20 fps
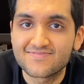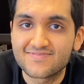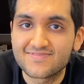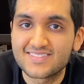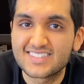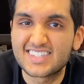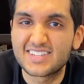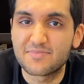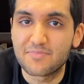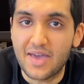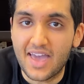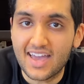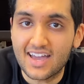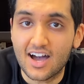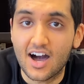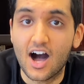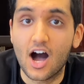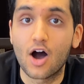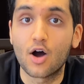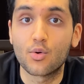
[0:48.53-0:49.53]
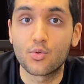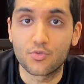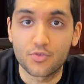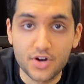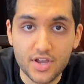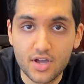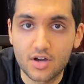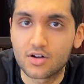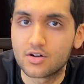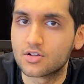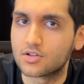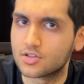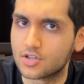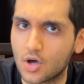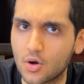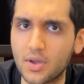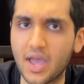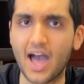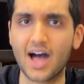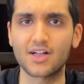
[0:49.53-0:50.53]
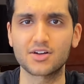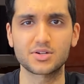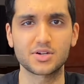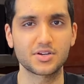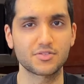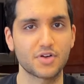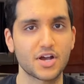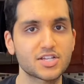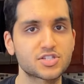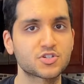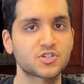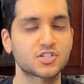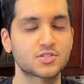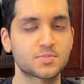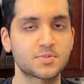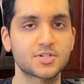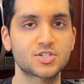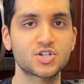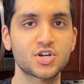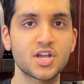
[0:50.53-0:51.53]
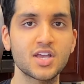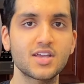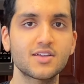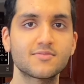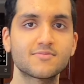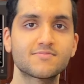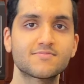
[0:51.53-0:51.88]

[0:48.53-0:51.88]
to make a real low-calorie Rice Krispie treat,